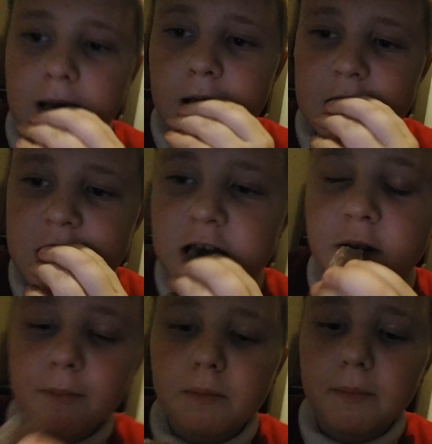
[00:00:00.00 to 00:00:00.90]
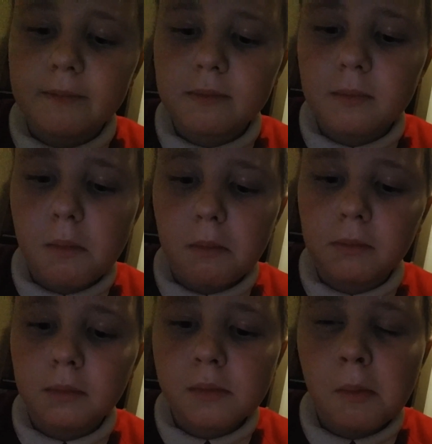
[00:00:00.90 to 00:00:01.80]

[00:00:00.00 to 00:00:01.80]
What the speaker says: No one is speaking in this clip.